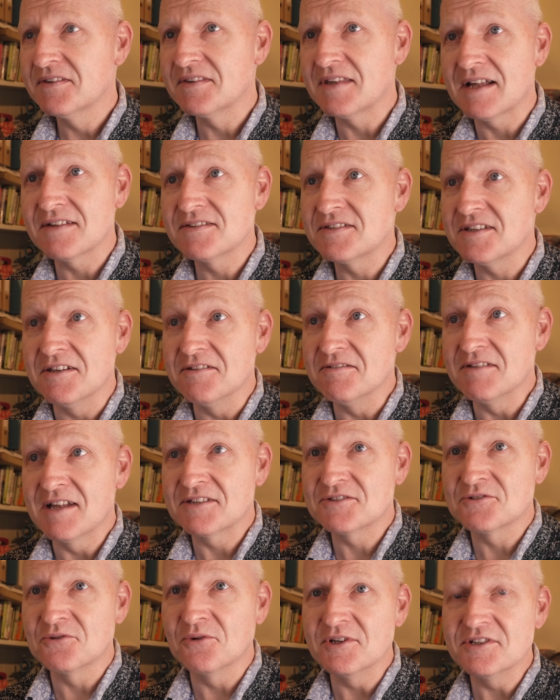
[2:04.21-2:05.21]
That's it.
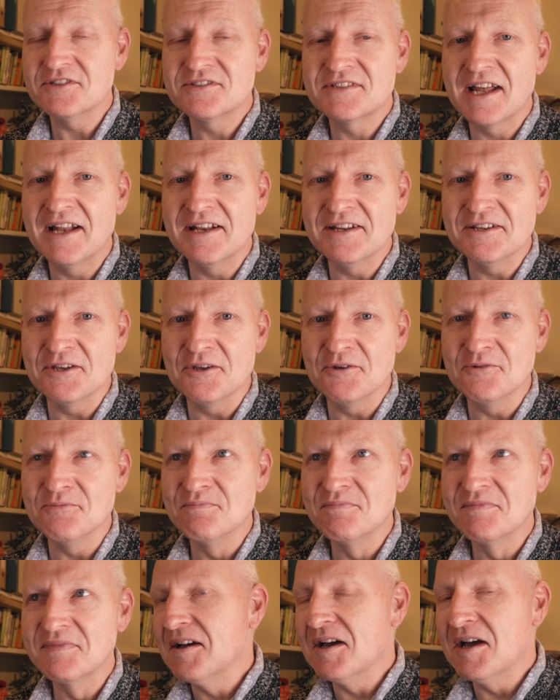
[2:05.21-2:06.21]
That's all it's telling you.
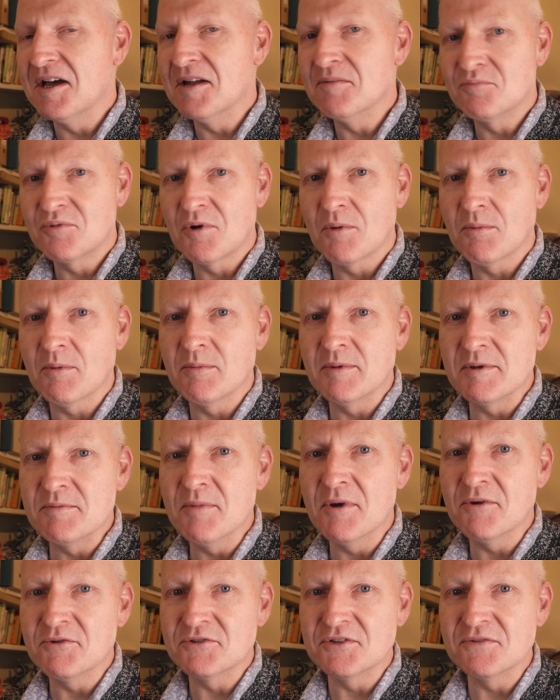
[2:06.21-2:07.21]
And probably
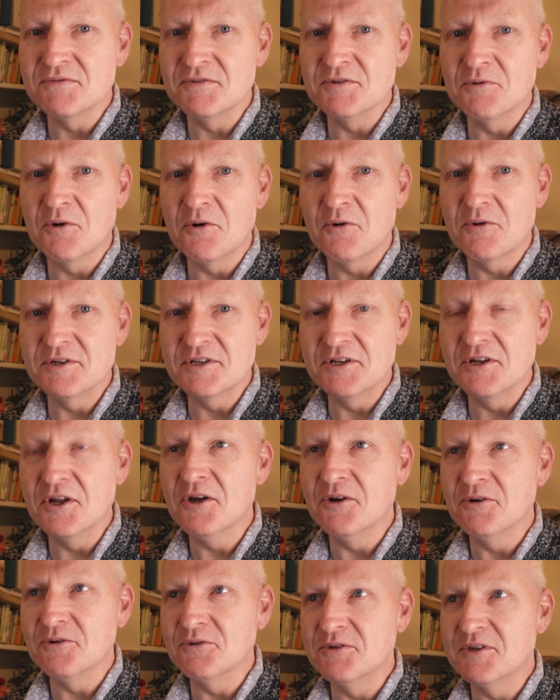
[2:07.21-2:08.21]
most of you already
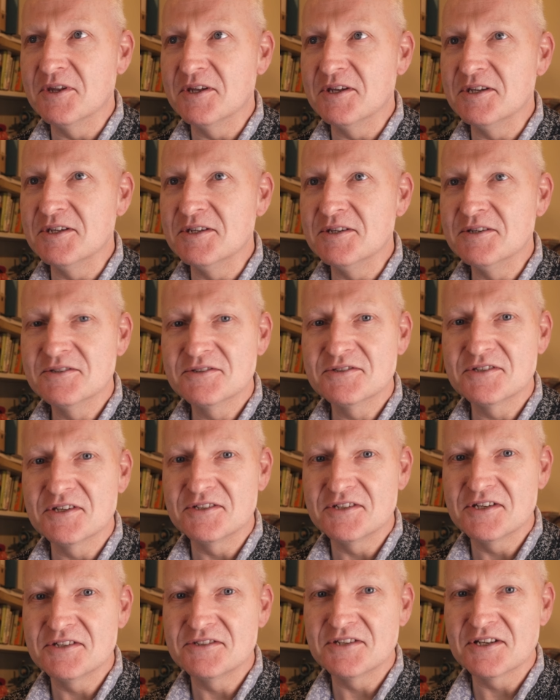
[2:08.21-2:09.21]
know the
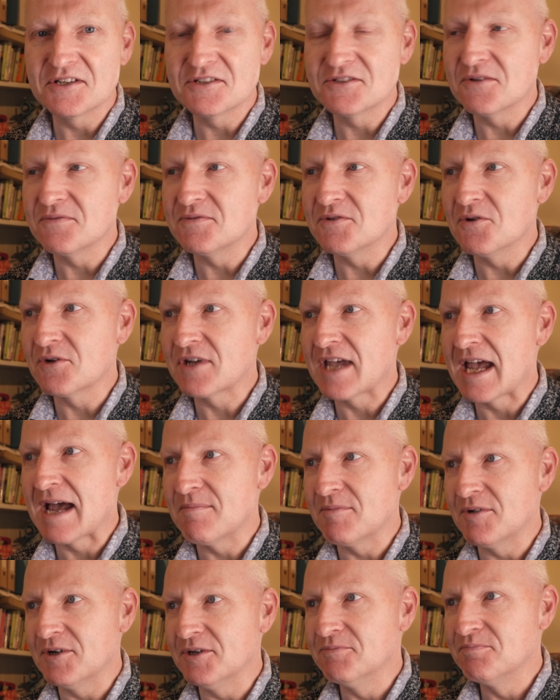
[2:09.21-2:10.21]
statistics of your
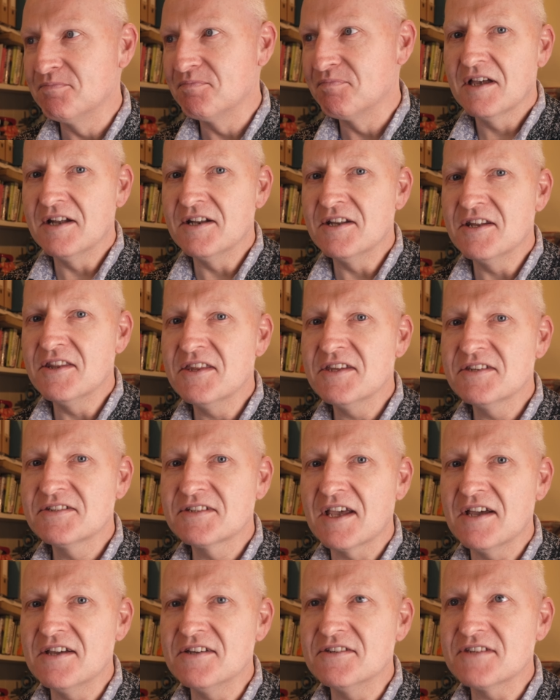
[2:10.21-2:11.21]
camera. And in this
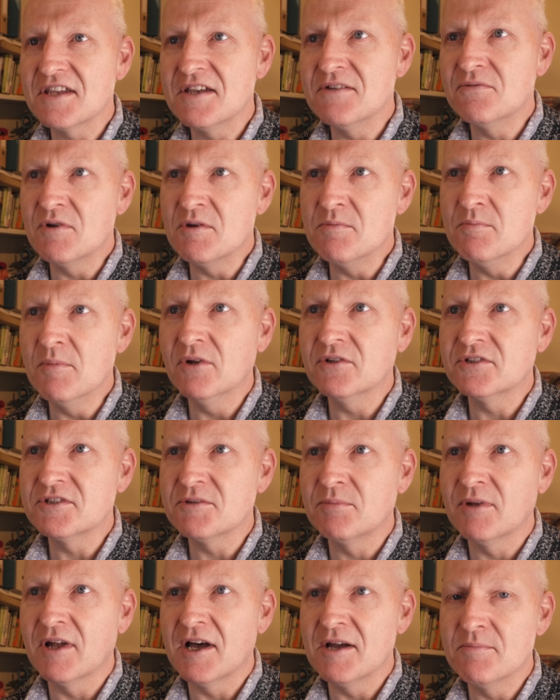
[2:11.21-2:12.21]
case, if we
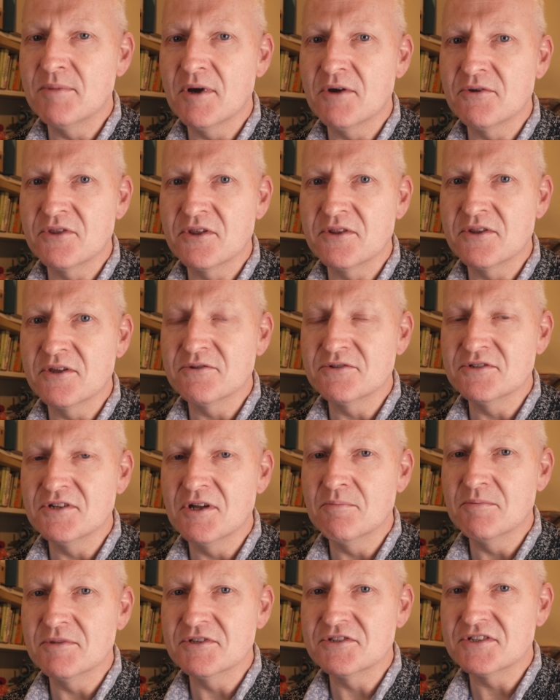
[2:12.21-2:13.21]
multiply both of those
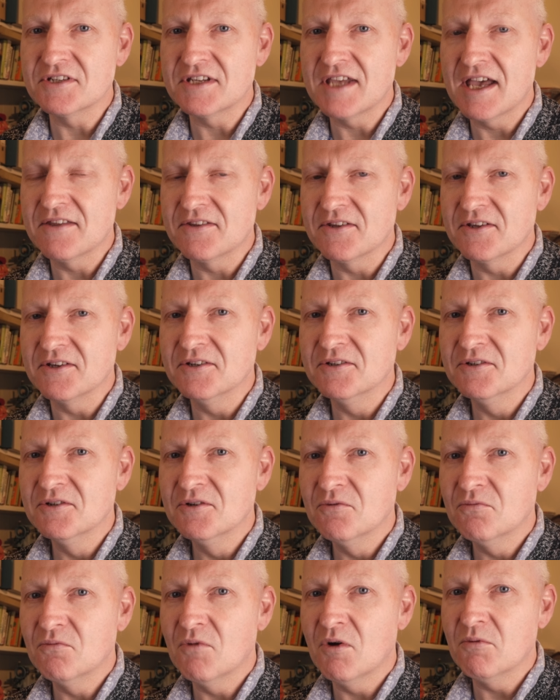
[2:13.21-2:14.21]
numbers together,
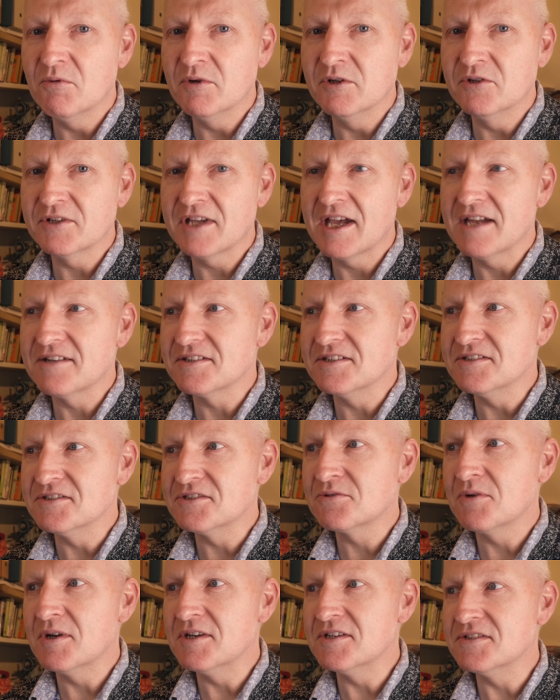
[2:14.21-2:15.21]
what we'll get is
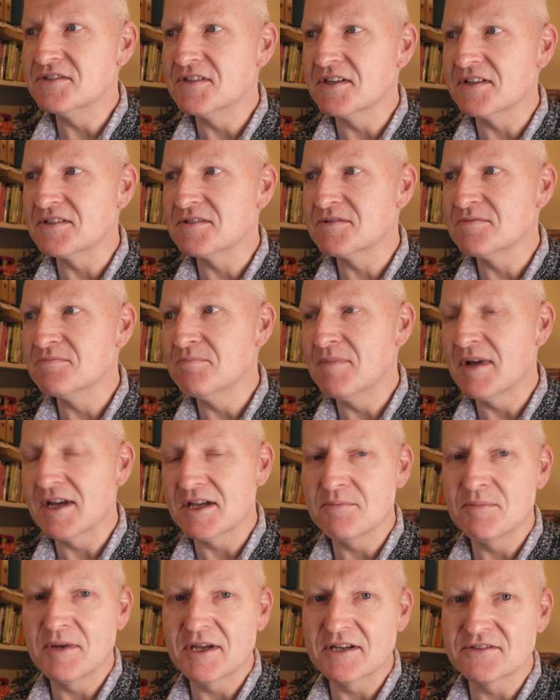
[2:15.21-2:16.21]
26
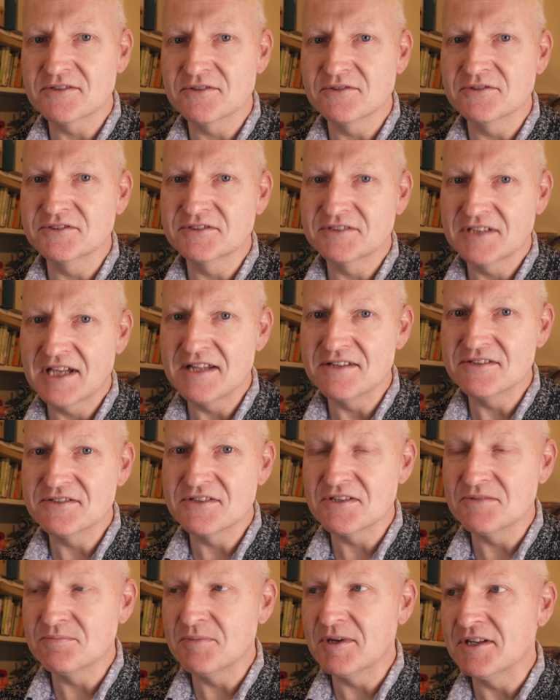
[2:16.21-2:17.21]
megapixels, hence
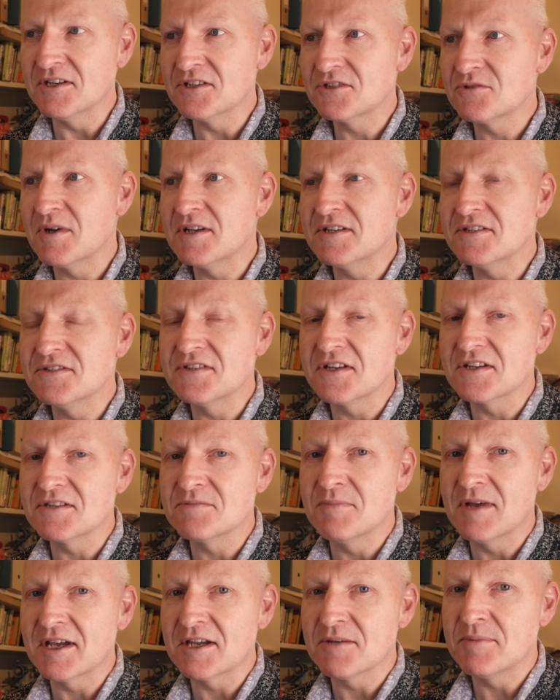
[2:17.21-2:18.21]
this being a 26
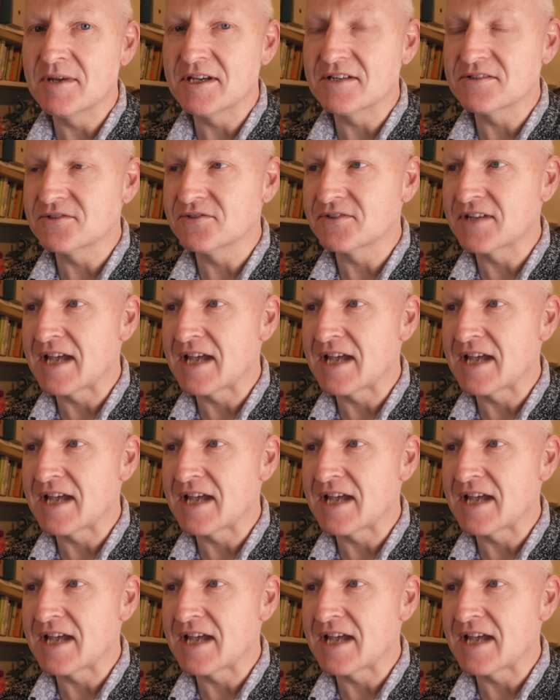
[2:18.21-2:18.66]
megapixel